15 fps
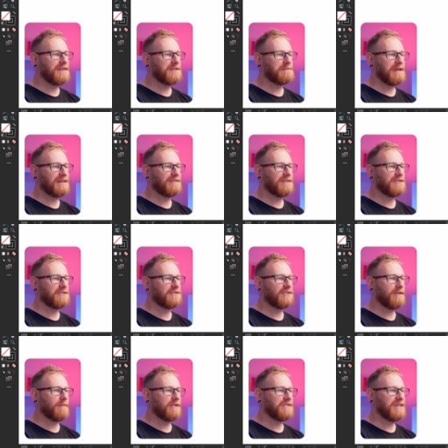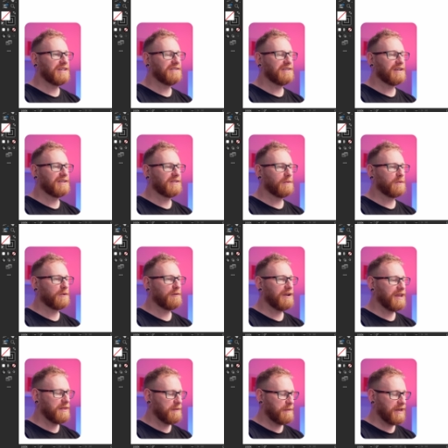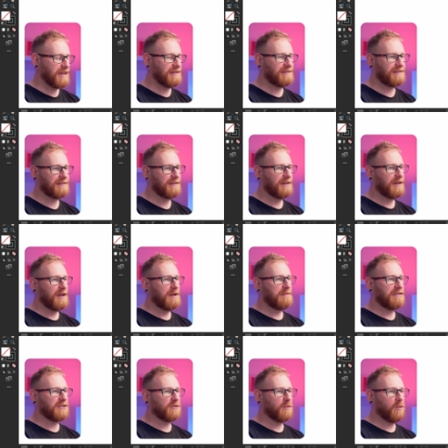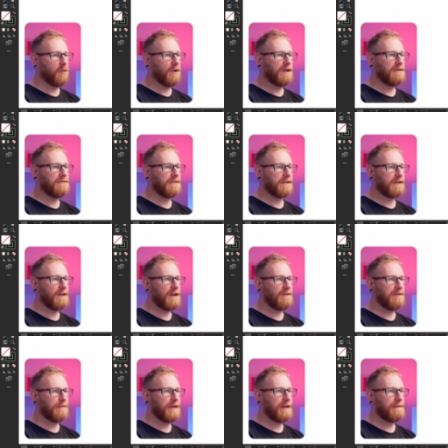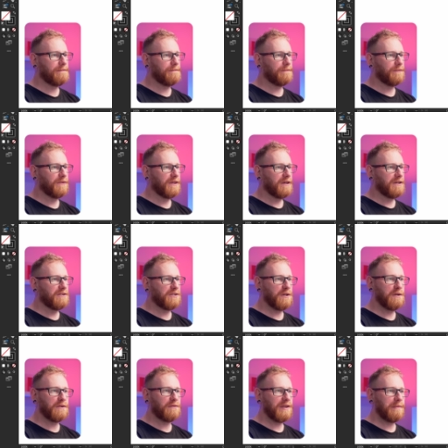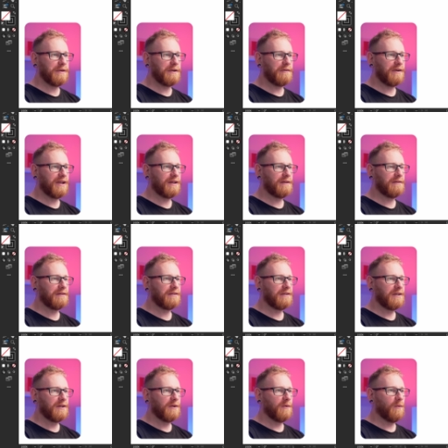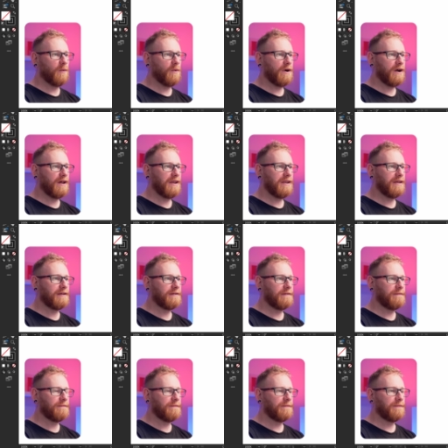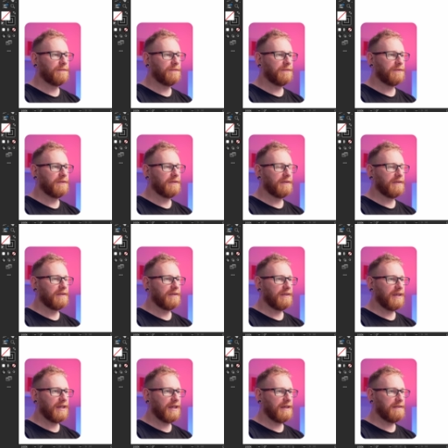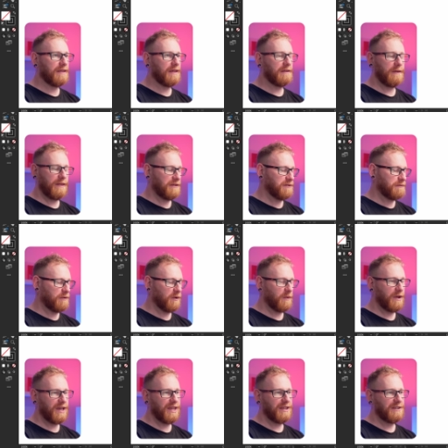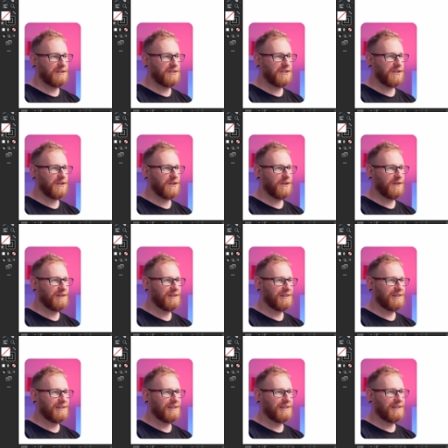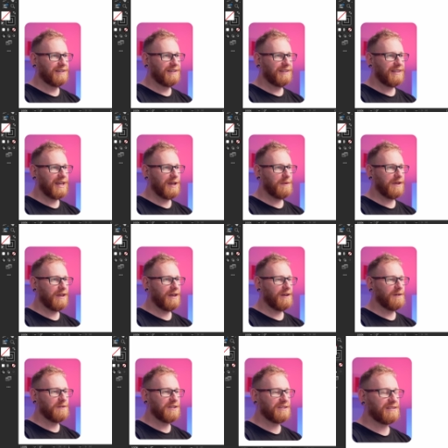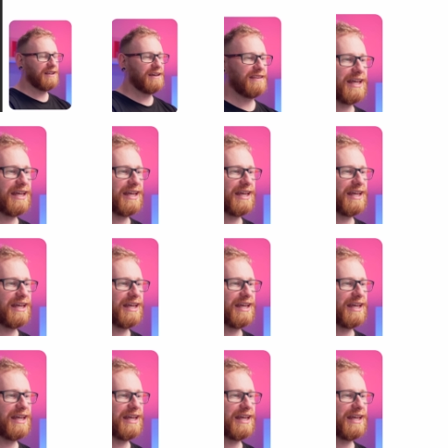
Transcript: this makes it just so much easier. So we'll create the base, press one for the curvy bit, two to flip it around, one, and then, no, that's the wrong way, two. There we go. Just like